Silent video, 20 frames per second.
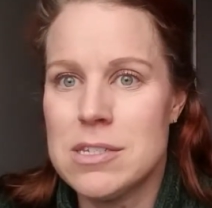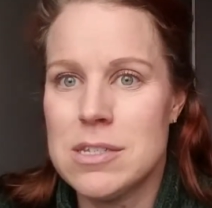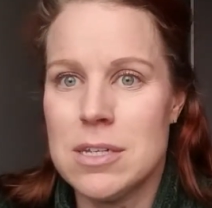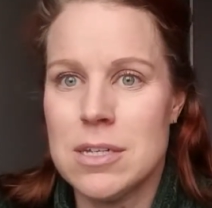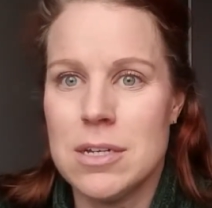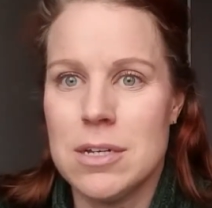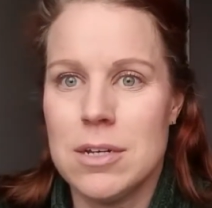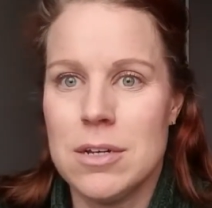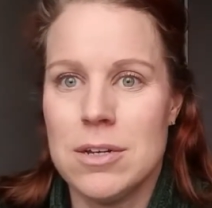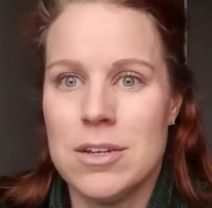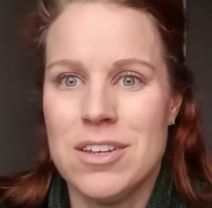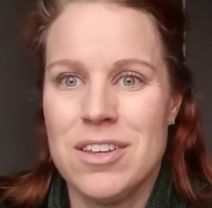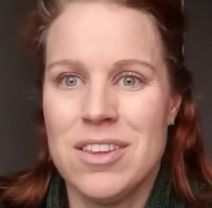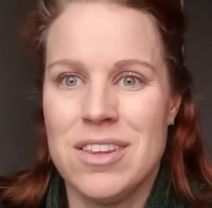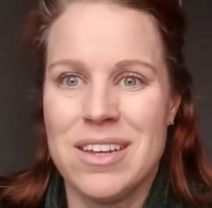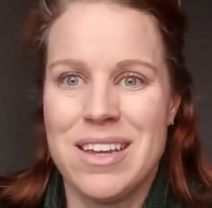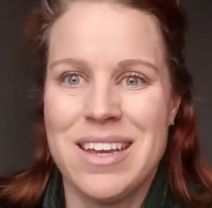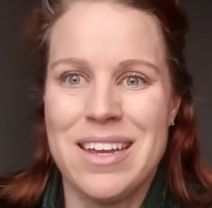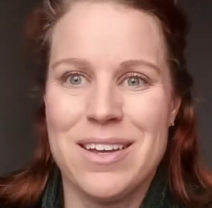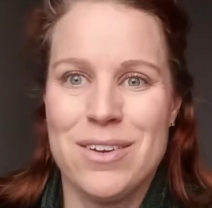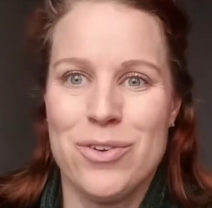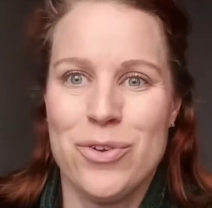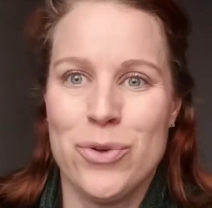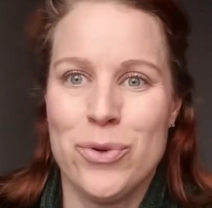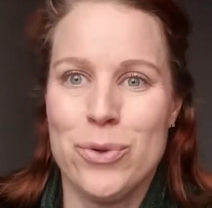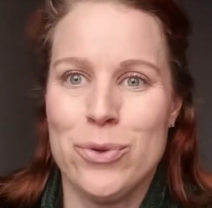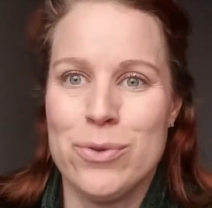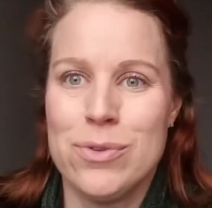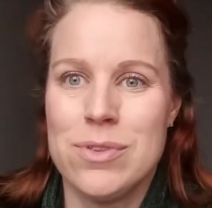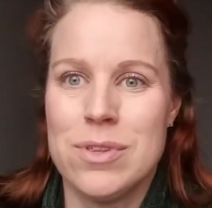The kid
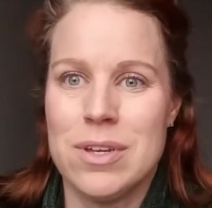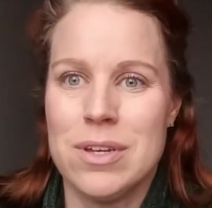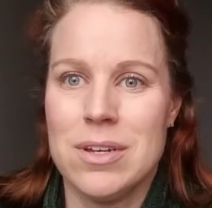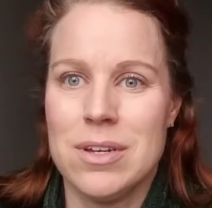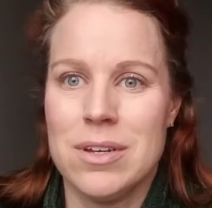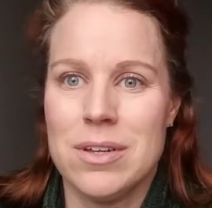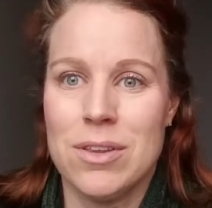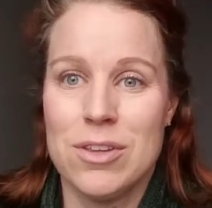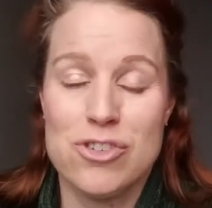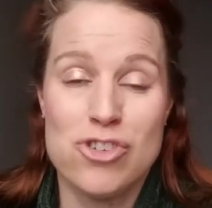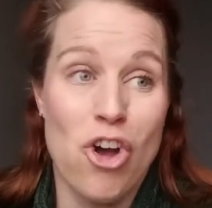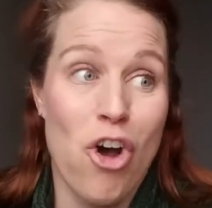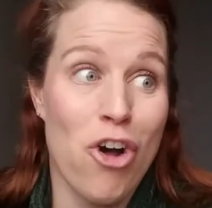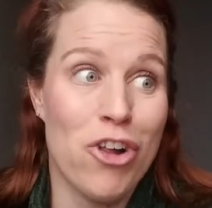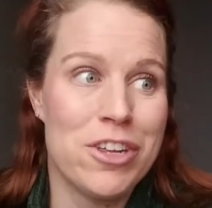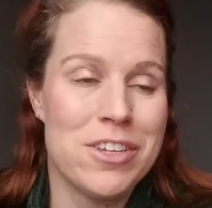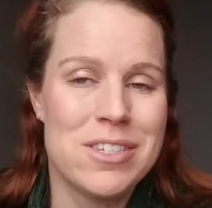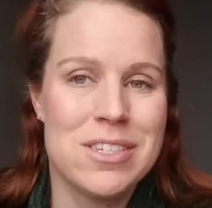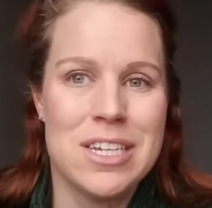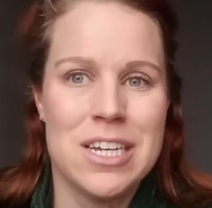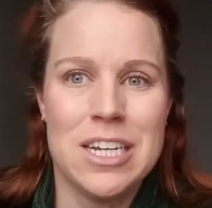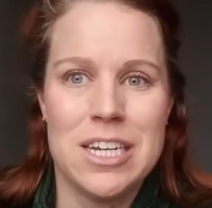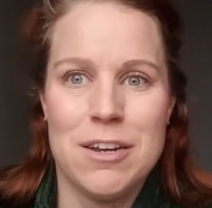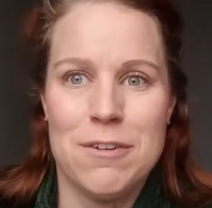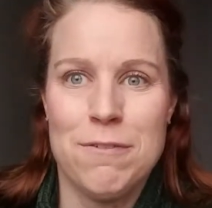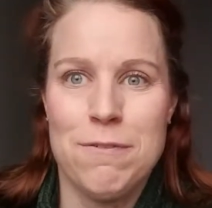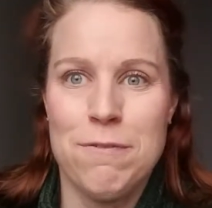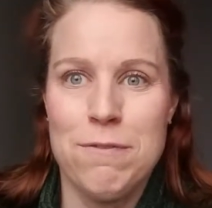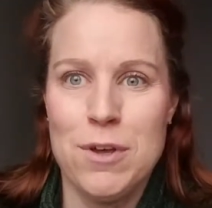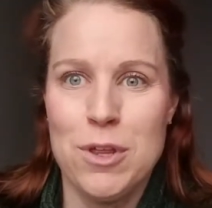who's the tallest kid
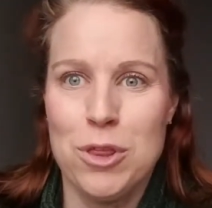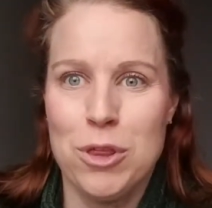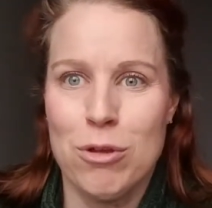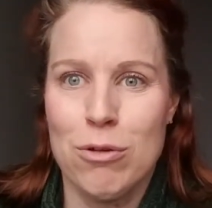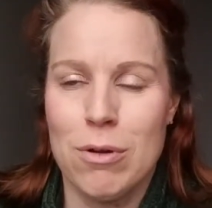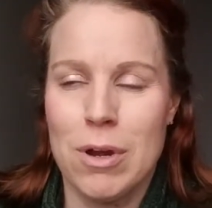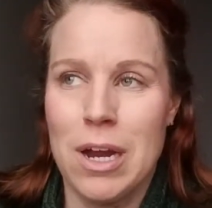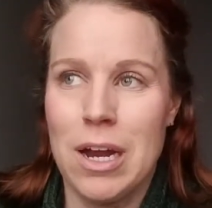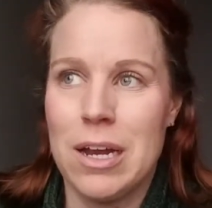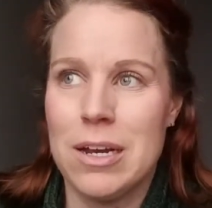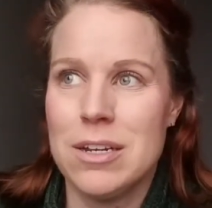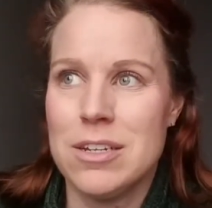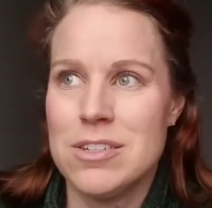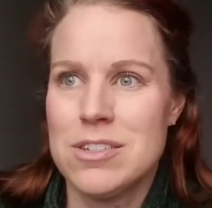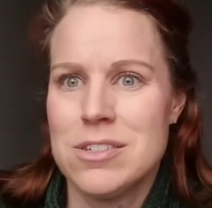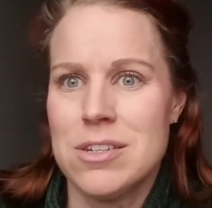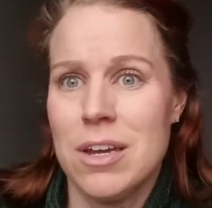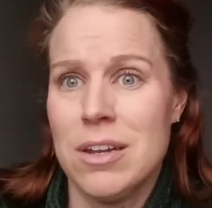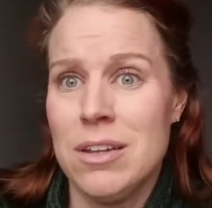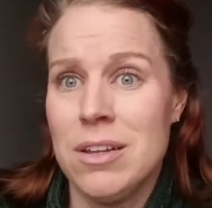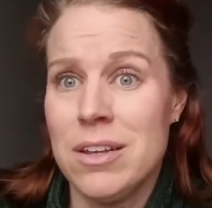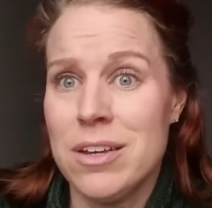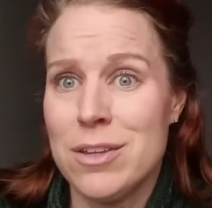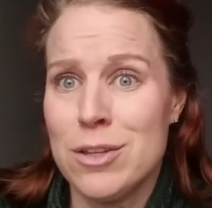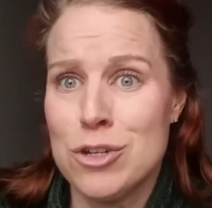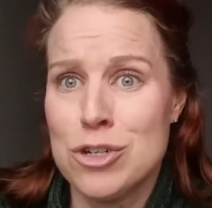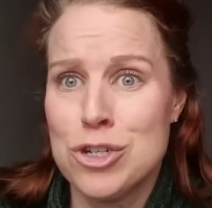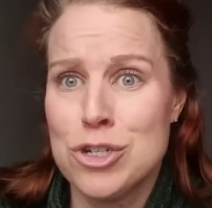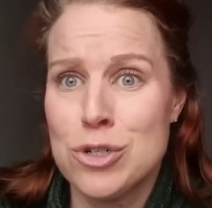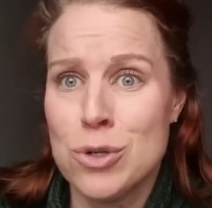in 5th grade is suddenly
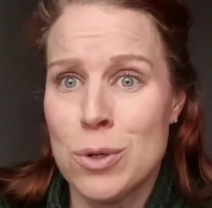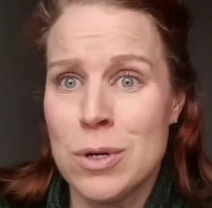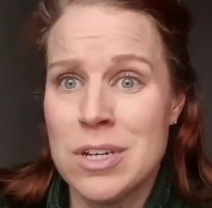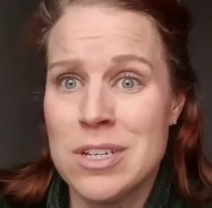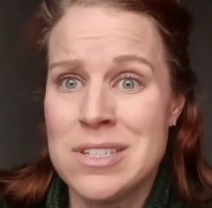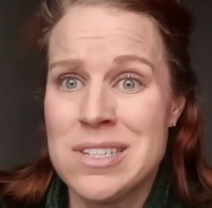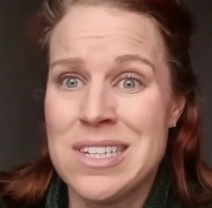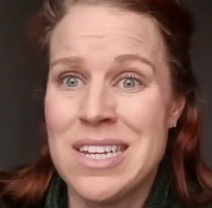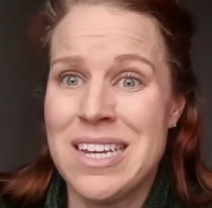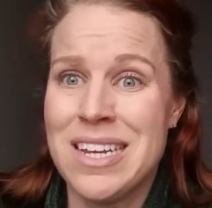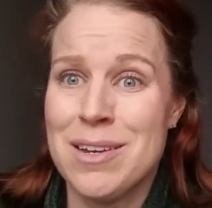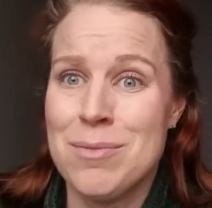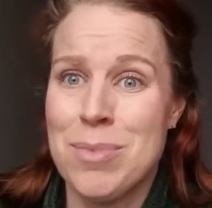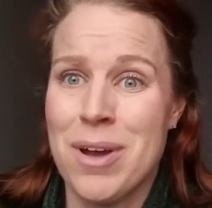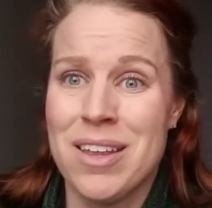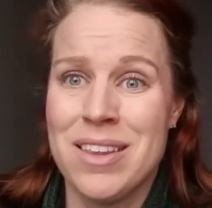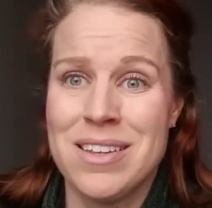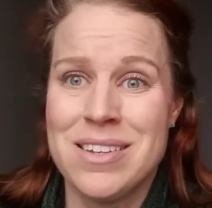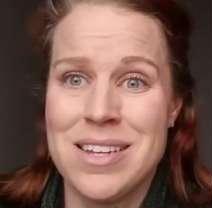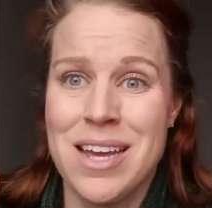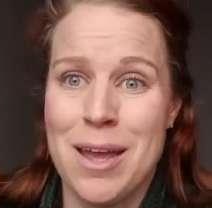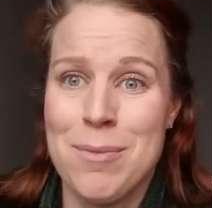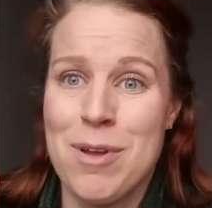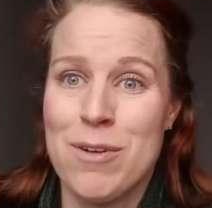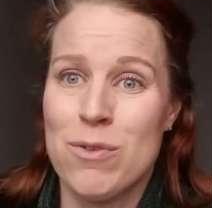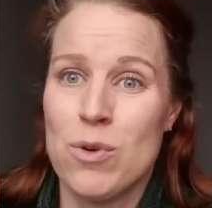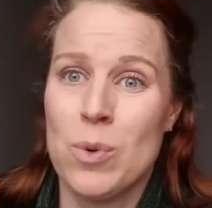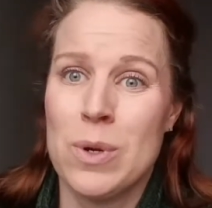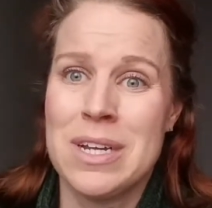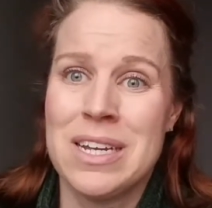the shortest kid by the time
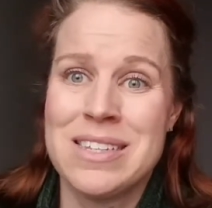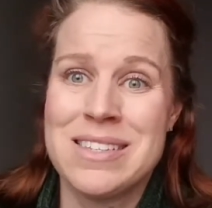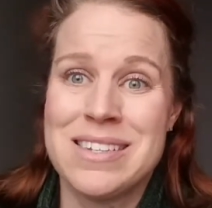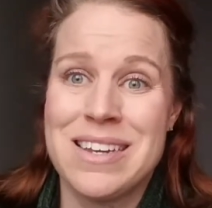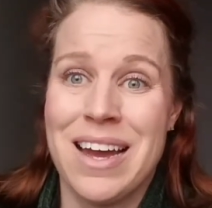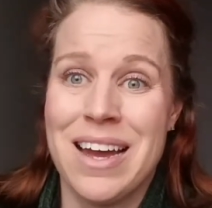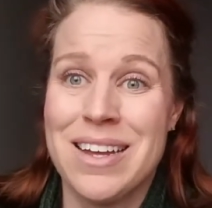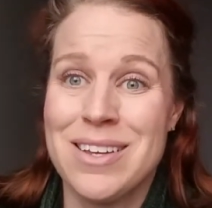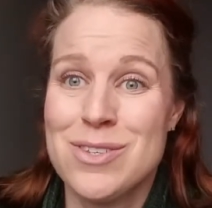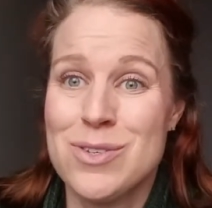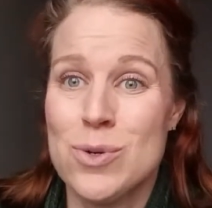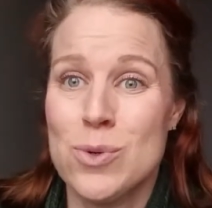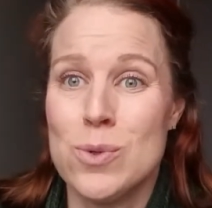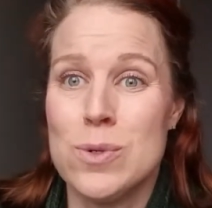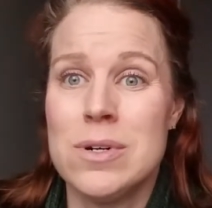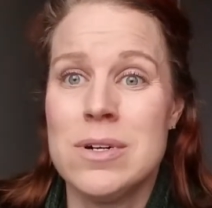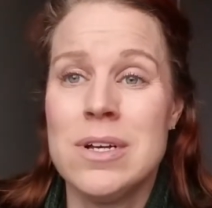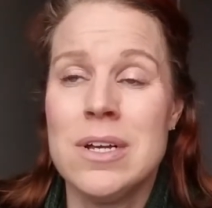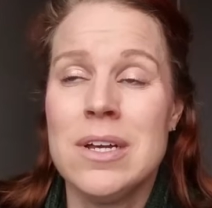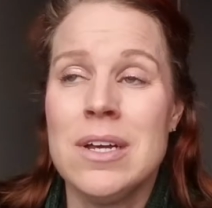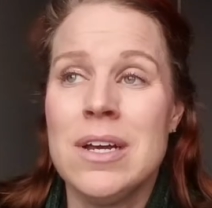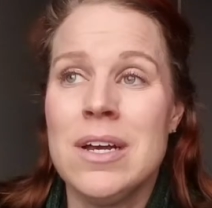everyone gets to high school.